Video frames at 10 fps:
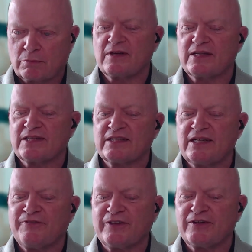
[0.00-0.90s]
A
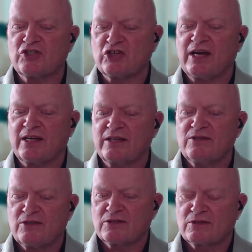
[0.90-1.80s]
significant
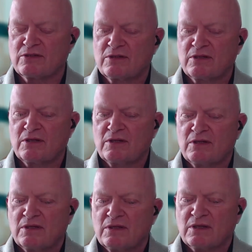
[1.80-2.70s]
change
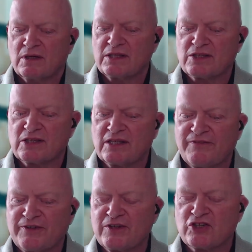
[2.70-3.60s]
is a
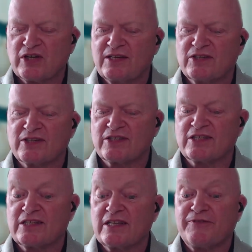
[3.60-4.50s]
significant change is a
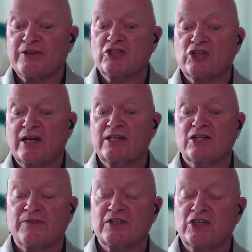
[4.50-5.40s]
significant change
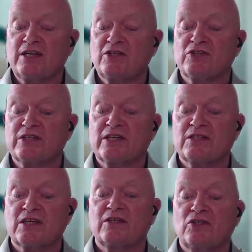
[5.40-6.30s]
if it changes the
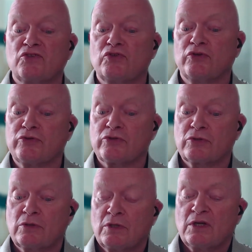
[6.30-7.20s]
intended use
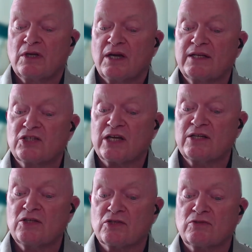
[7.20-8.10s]
and it
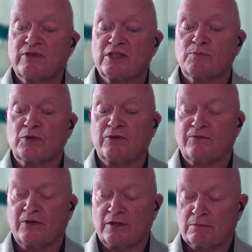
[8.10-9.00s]
changes the risk
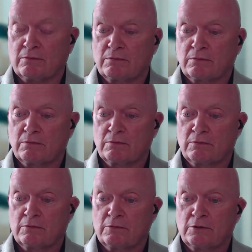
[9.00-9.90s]
profile.
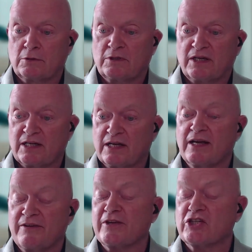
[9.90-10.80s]

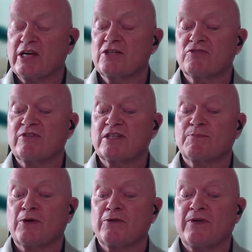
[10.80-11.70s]
If it changes the risk
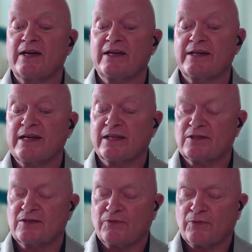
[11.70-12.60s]
profile in a
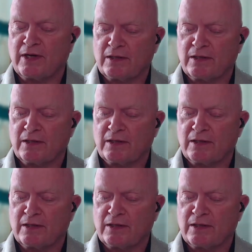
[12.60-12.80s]
negative way.